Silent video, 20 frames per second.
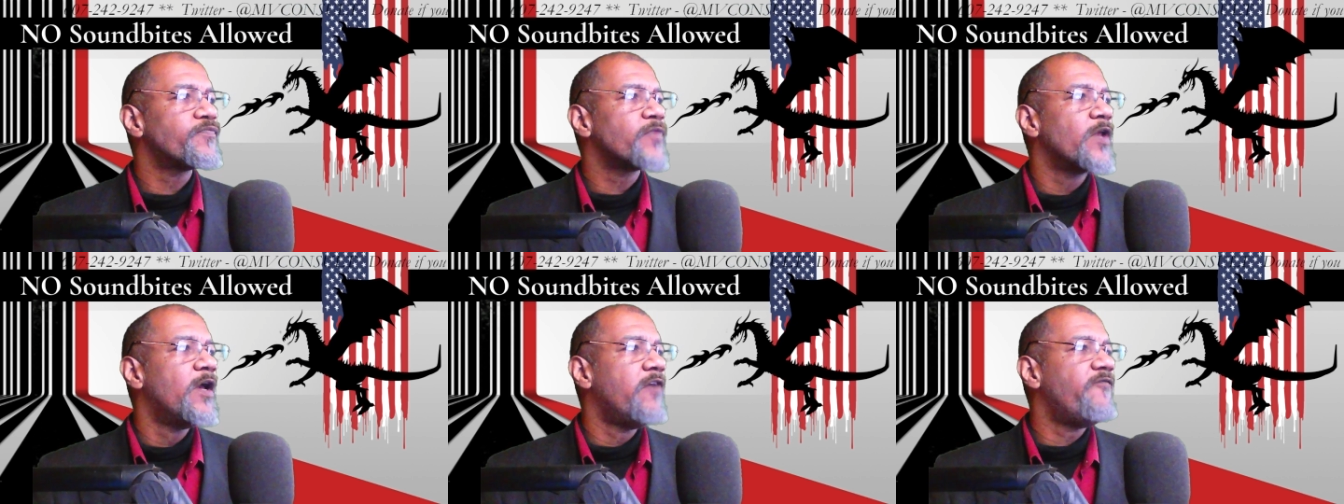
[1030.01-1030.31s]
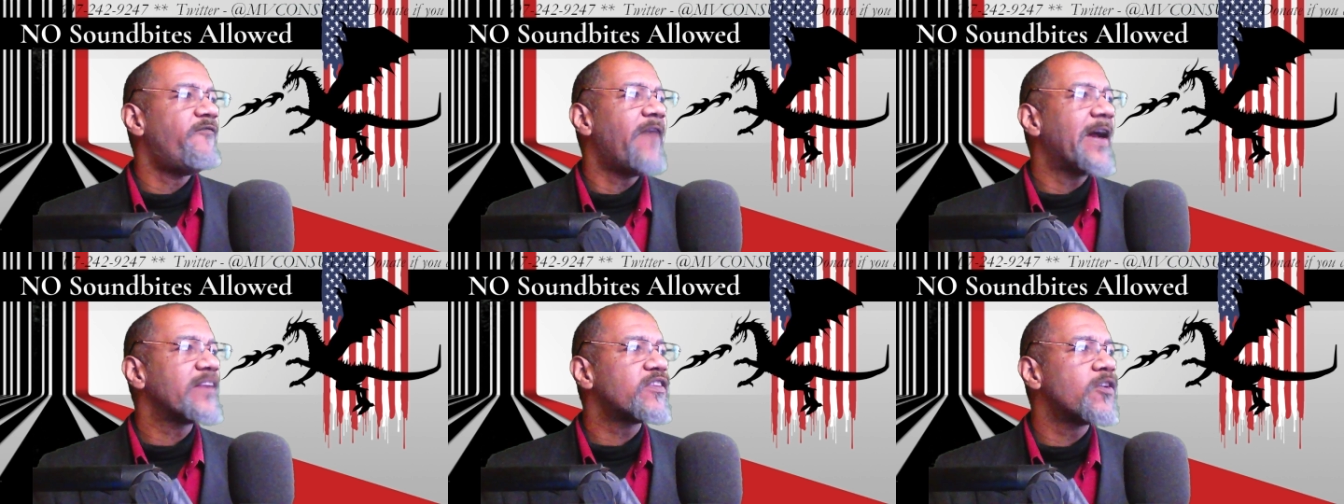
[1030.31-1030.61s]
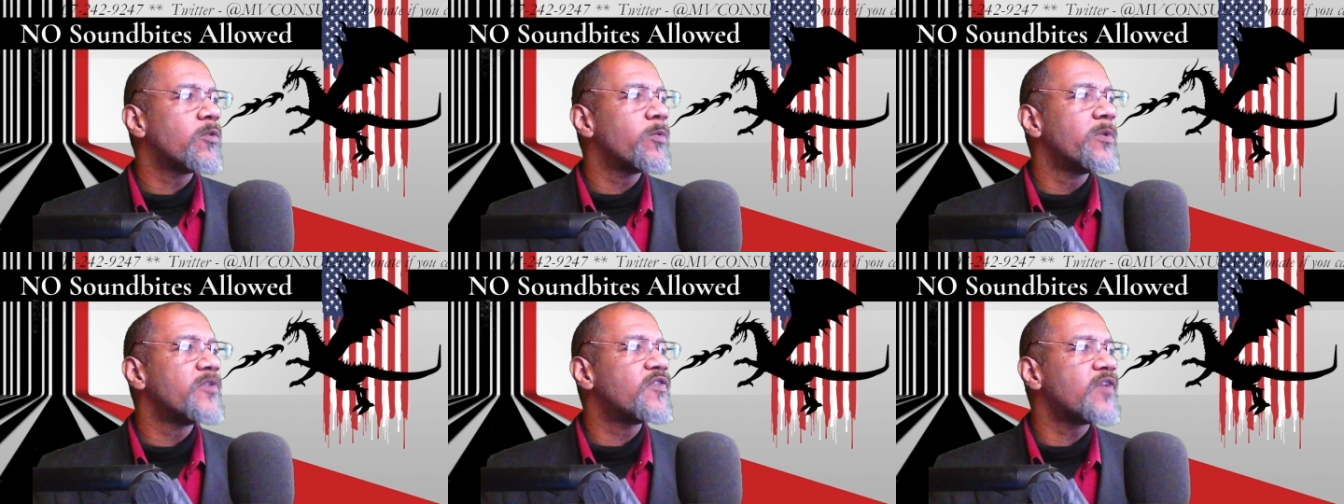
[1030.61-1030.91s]
In fact, there
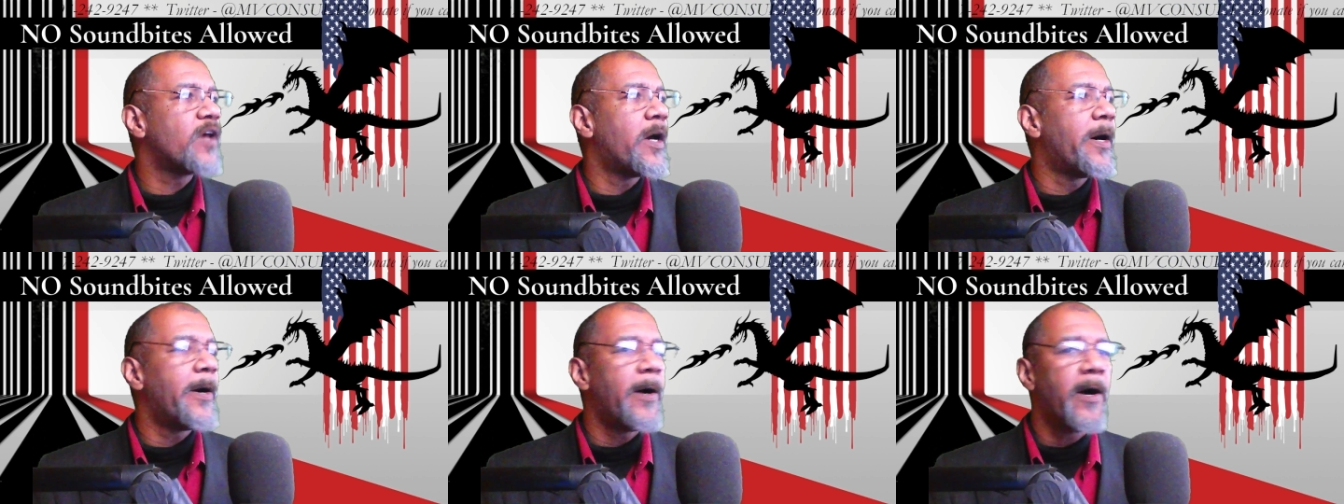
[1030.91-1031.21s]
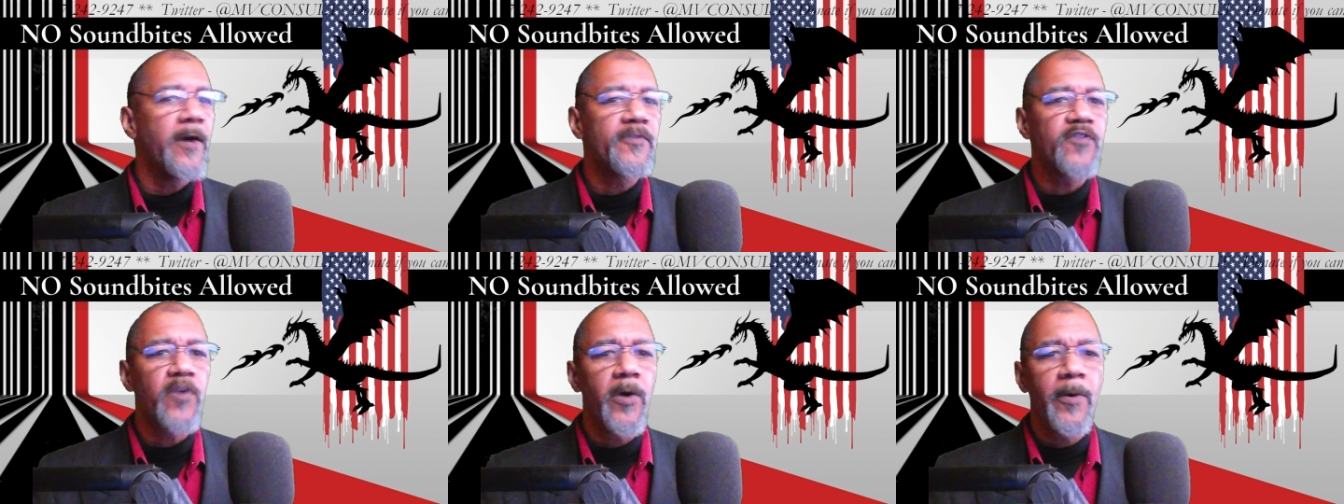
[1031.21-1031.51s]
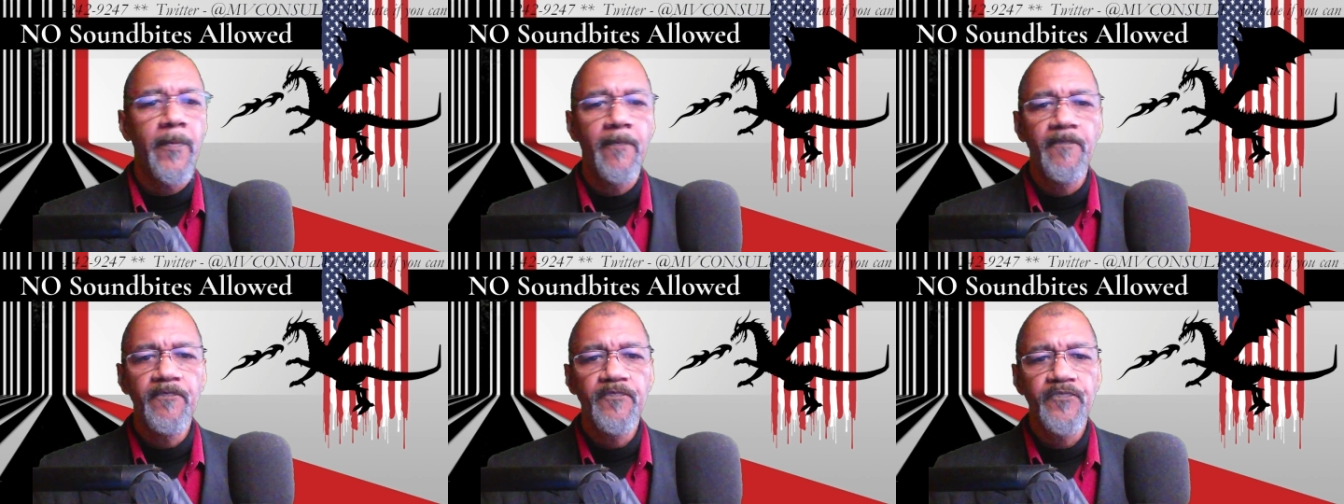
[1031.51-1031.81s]
was uh, also,
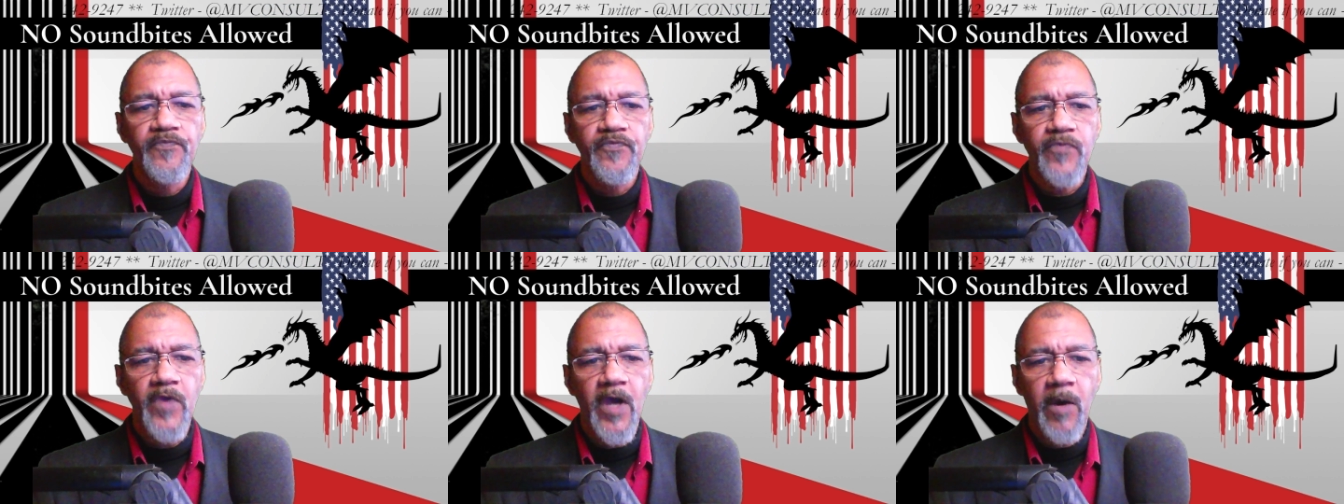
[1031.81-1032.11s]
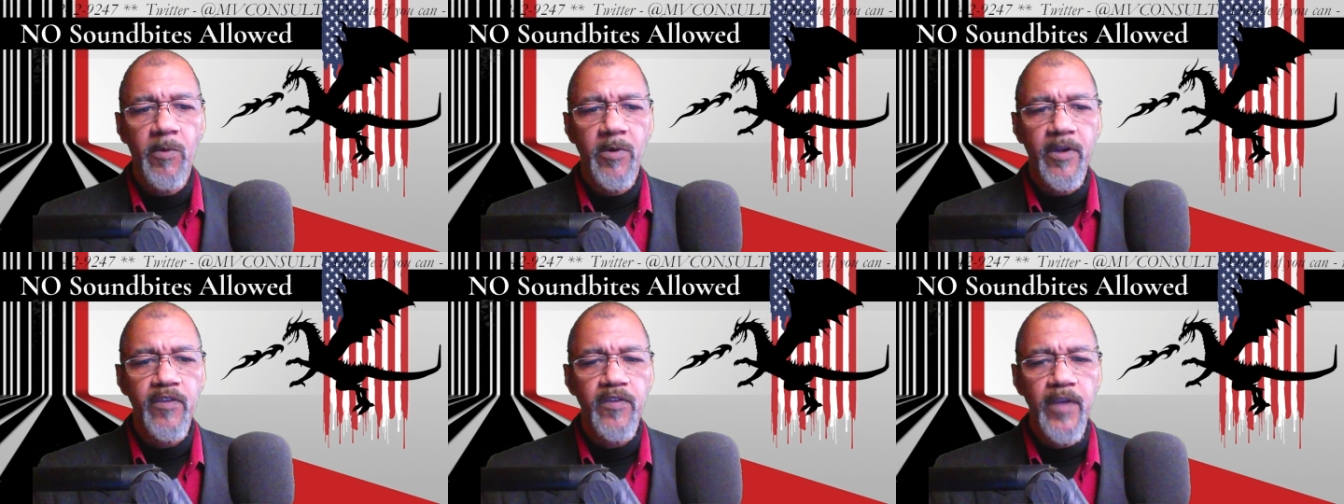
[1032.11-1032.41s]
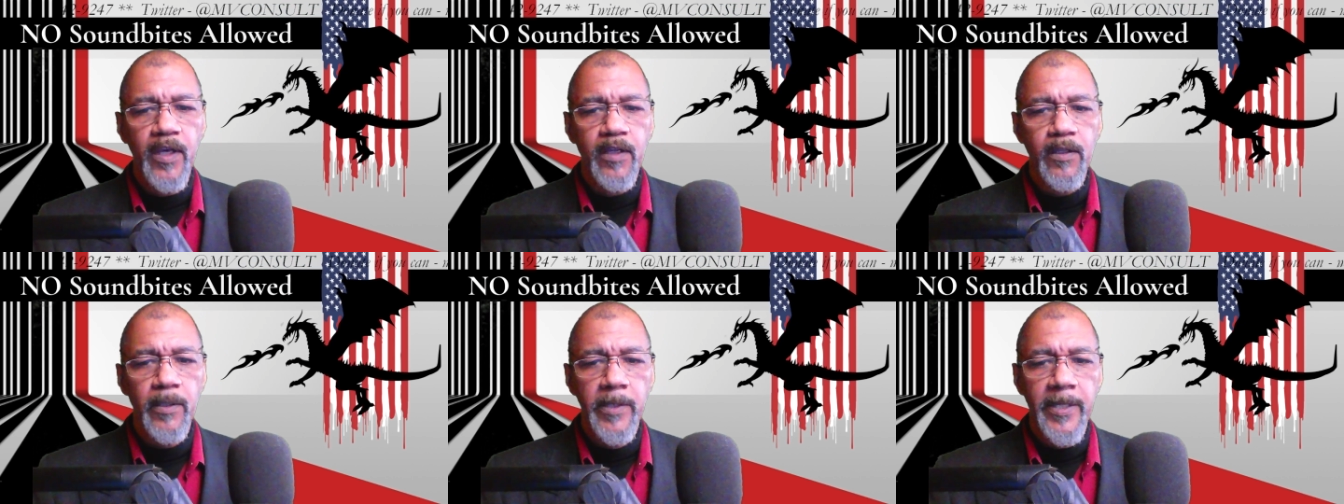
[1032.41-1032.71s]
I want to
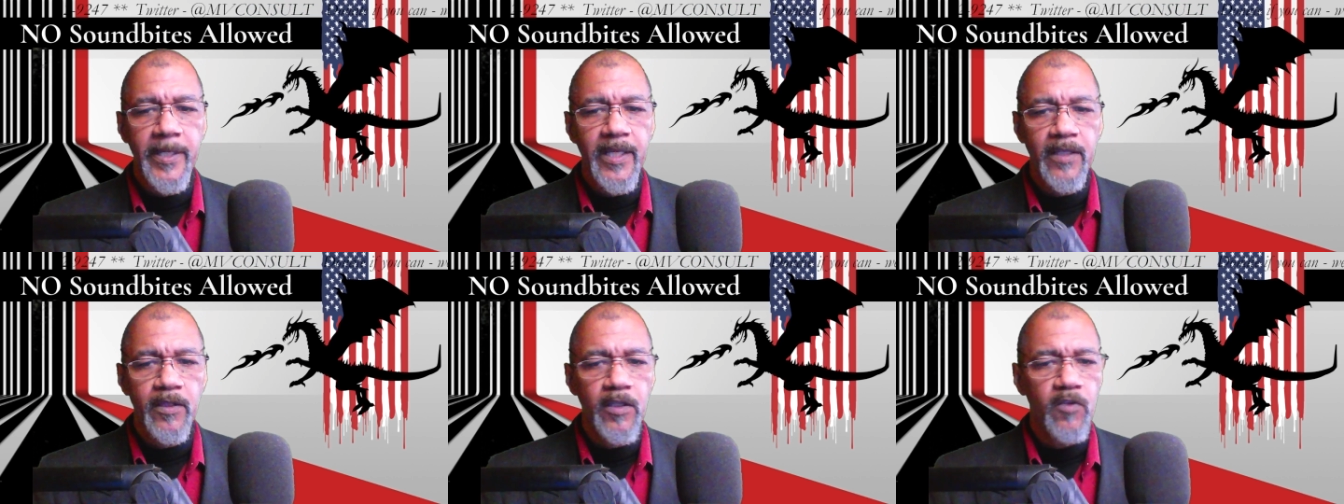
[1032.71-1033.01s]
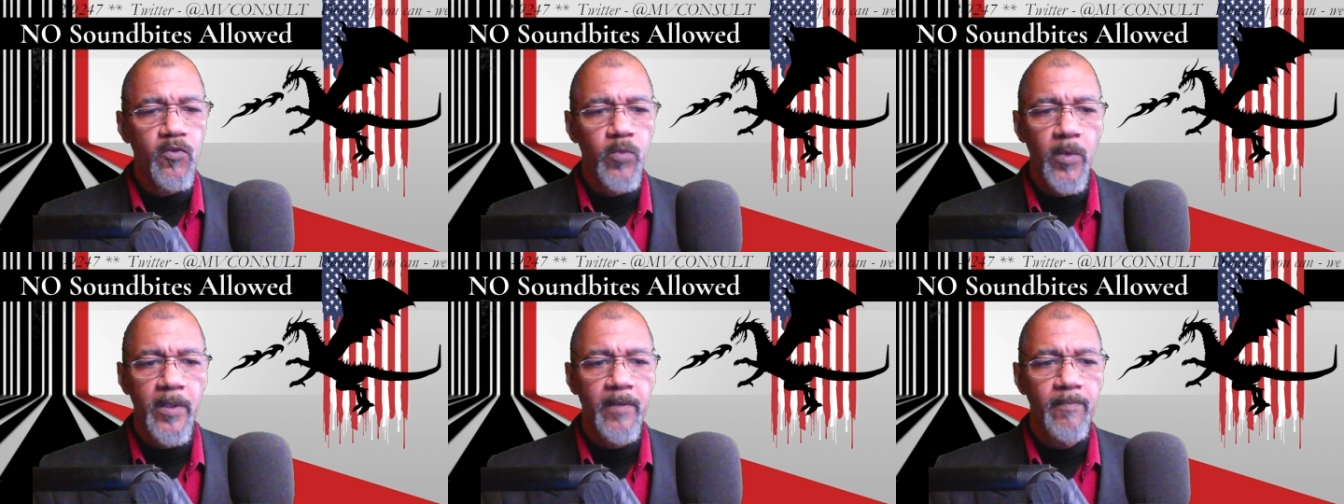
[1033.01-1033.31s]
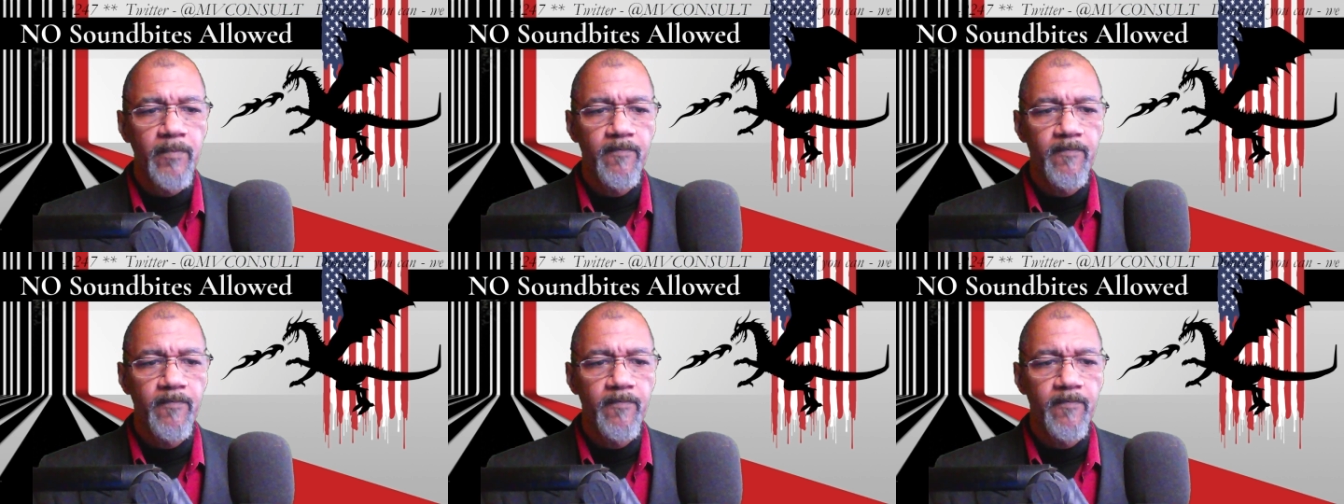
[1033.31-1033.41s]
take a look at this one